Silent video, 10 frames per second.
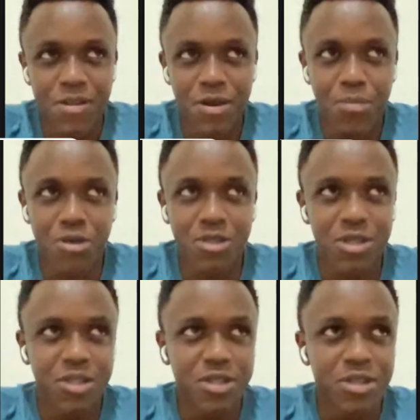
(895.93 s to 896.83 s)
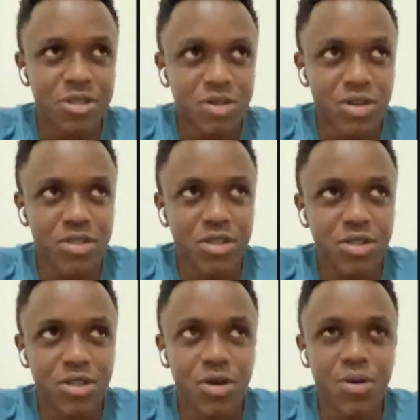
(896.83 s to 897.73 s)
They're mostly data
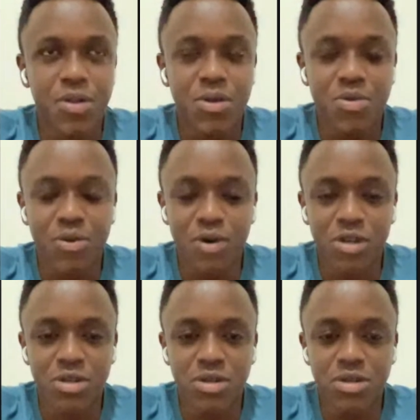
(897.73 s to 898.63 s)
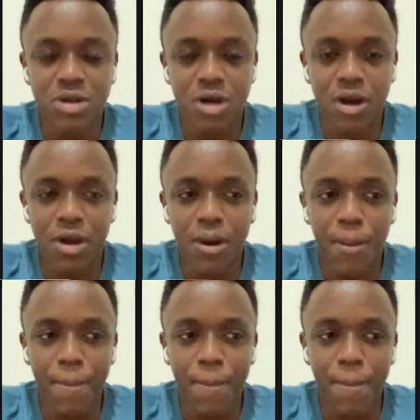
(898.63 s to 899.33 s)
structures and algorithms questions, and